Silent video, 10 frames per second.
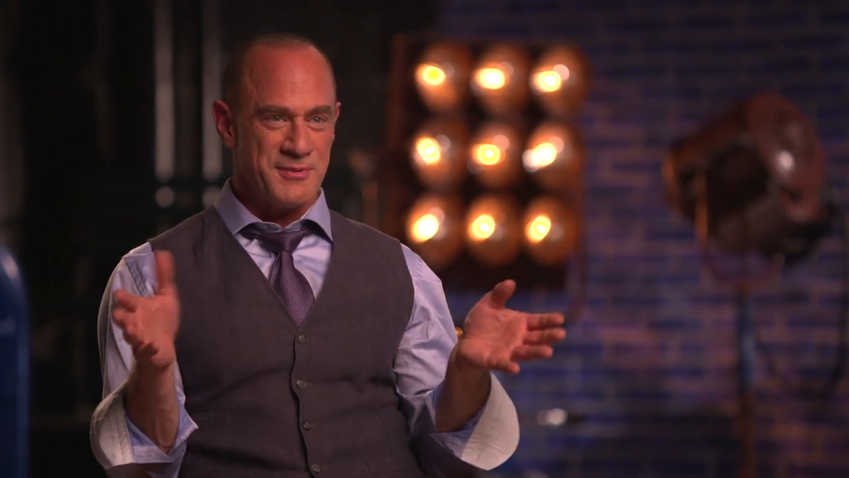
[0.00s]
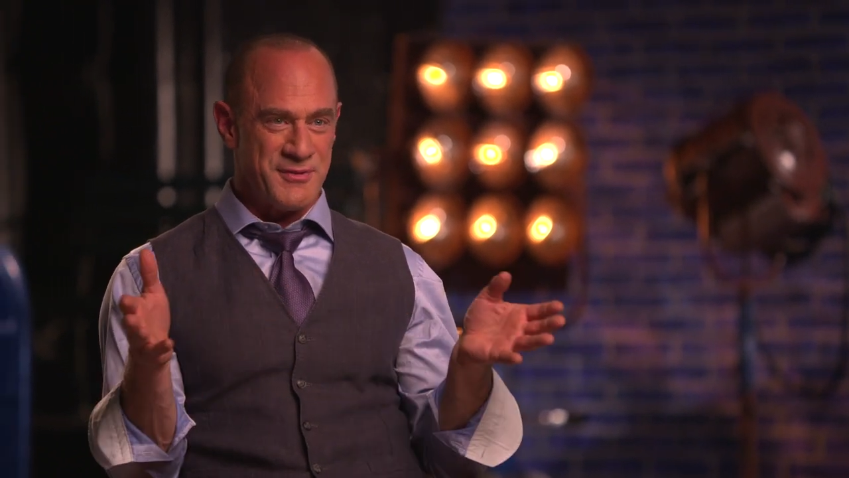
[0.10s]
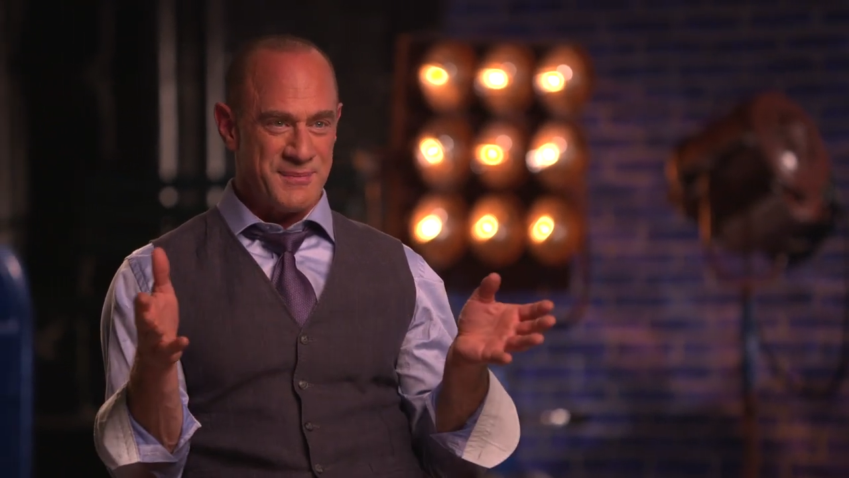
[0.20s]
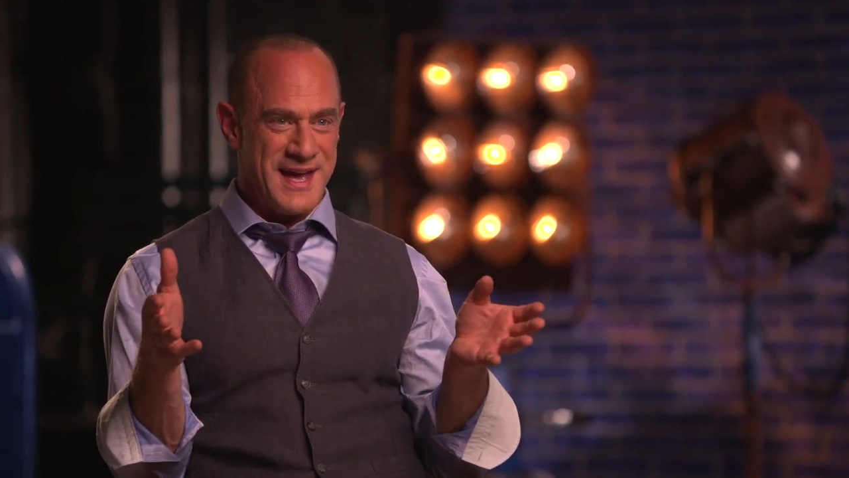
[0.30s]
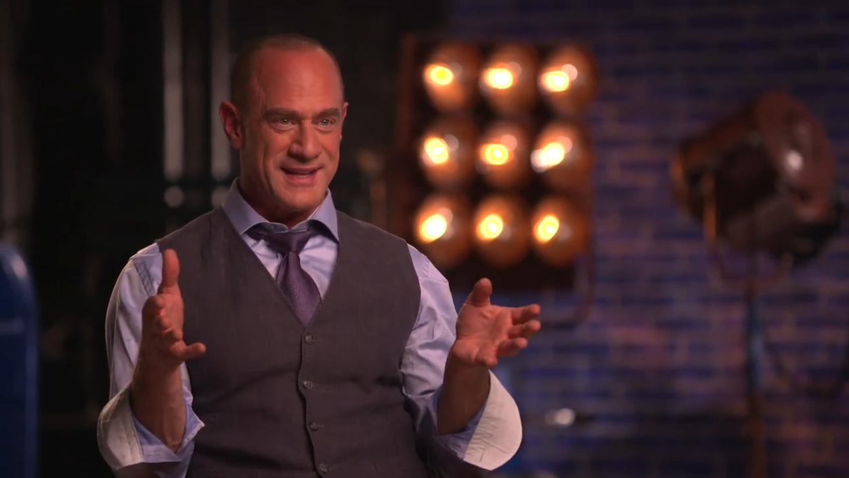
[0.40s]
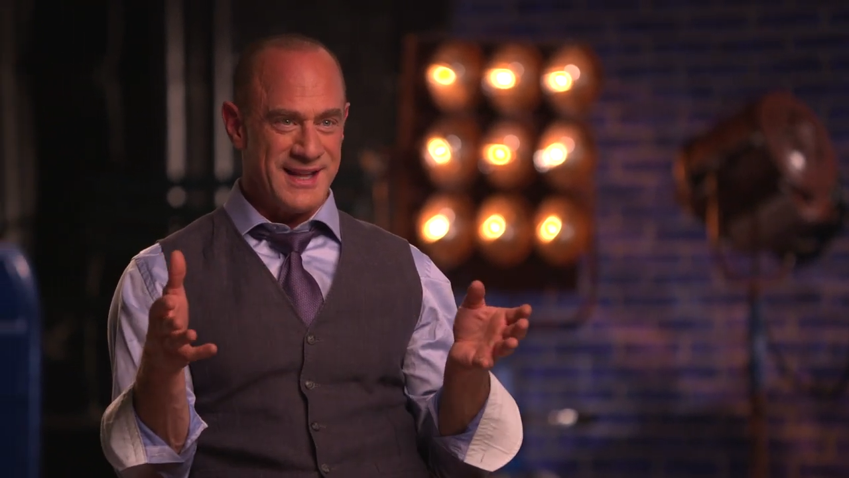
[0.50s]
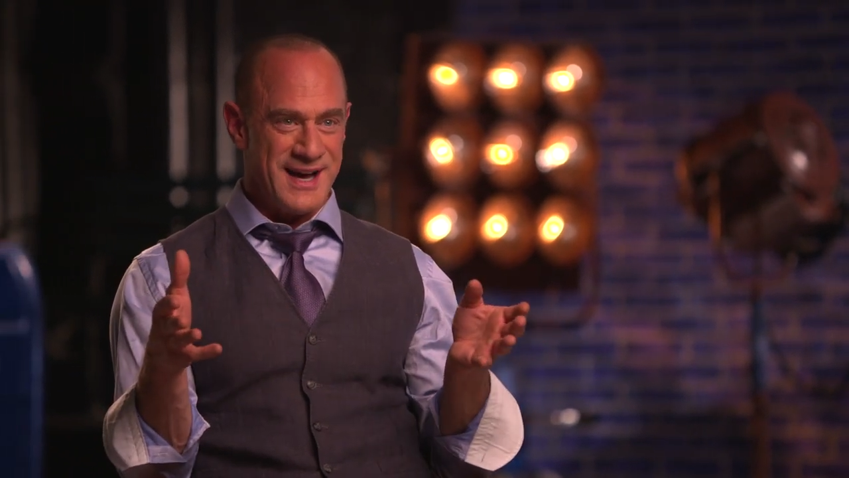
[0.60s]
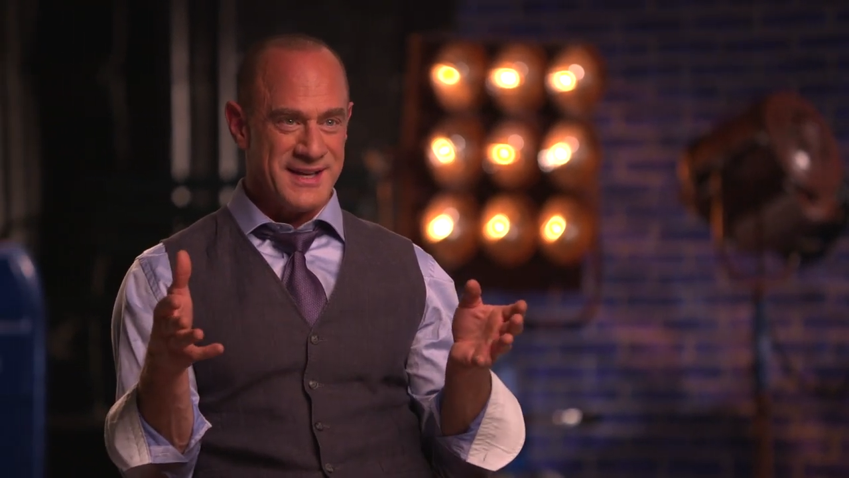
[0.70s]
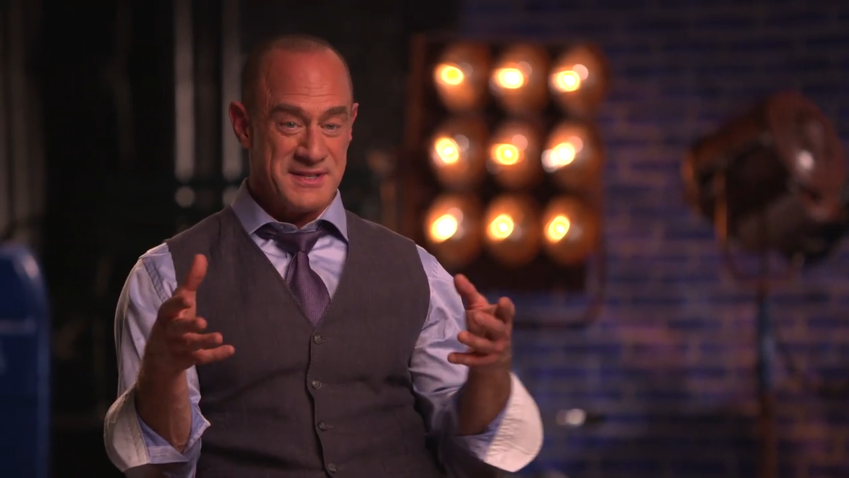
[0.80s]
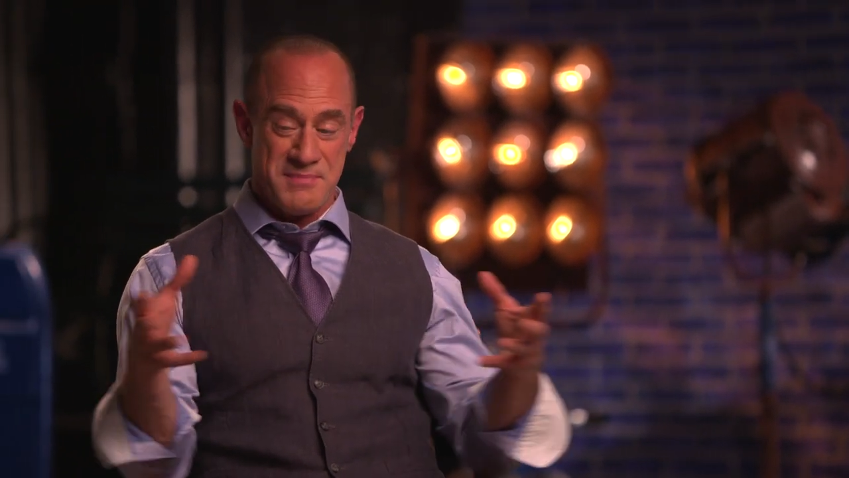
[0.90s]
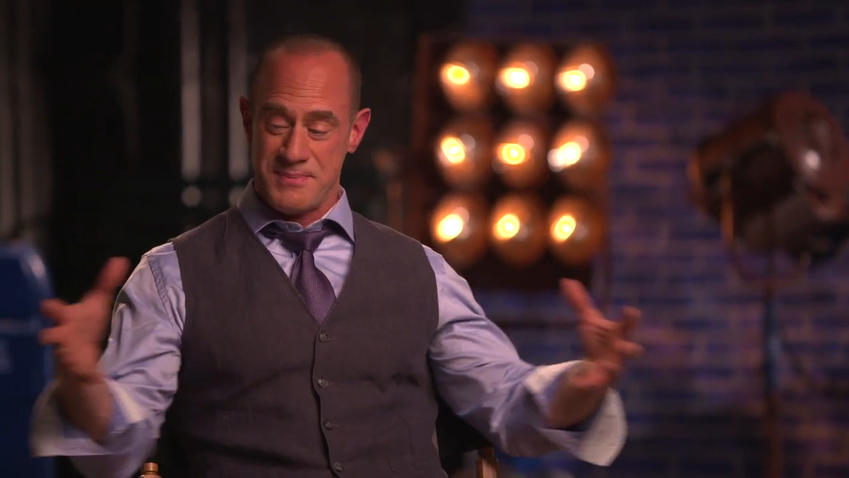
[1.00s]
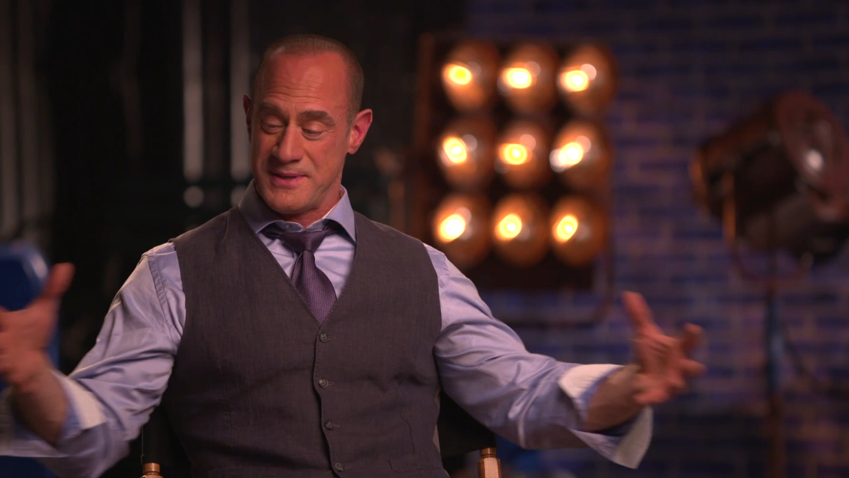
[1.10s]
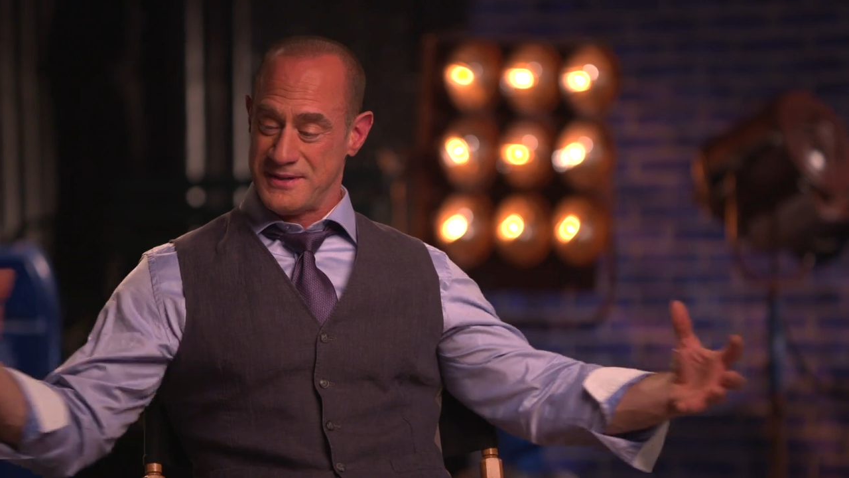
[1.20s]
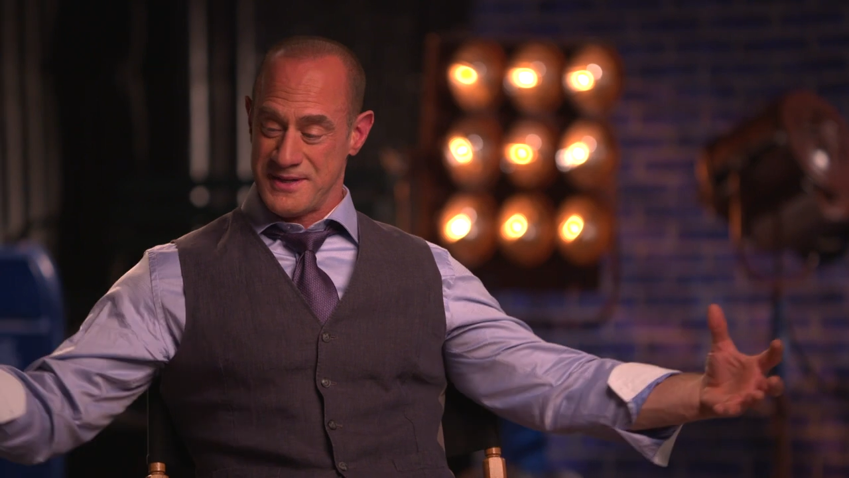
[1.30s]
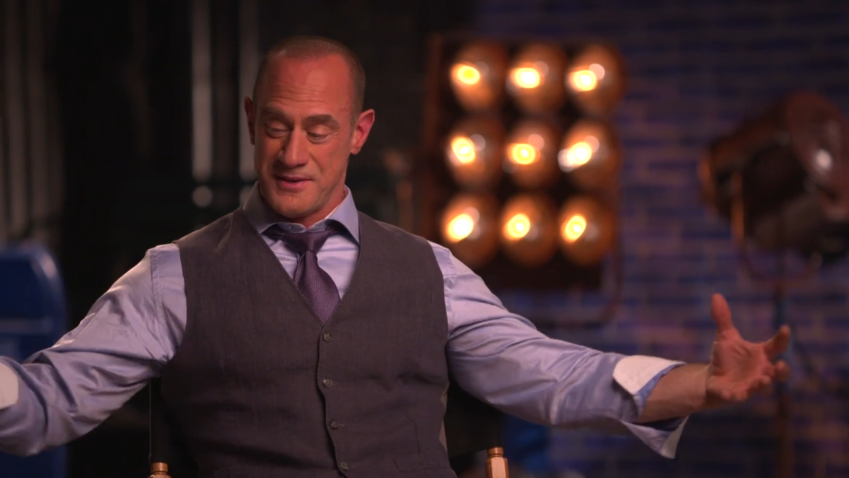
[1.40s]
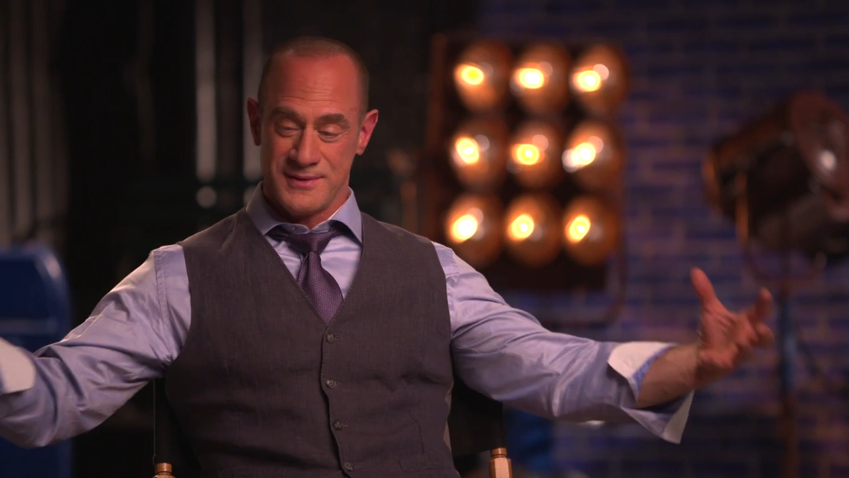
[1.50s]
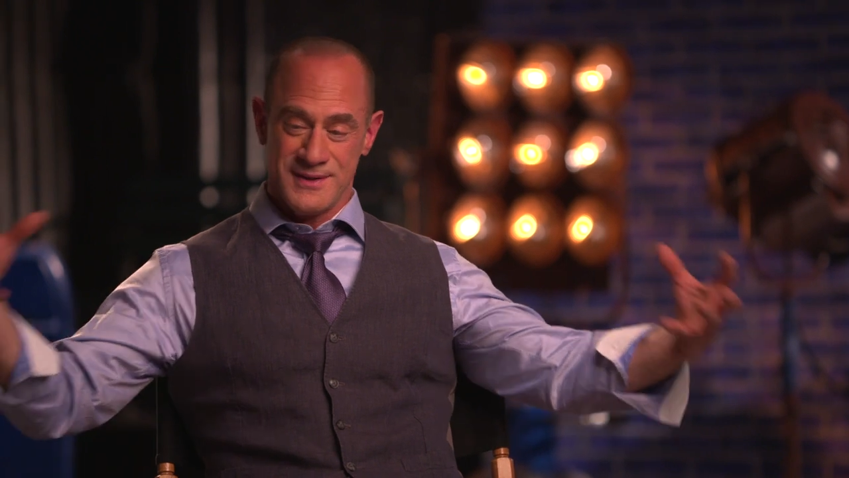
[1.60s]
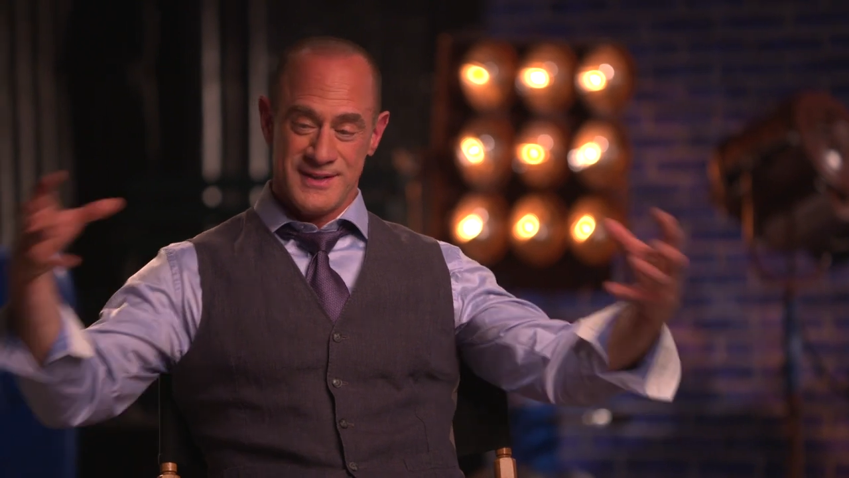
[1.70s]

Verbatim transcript: it from the headlines and maybe, you know,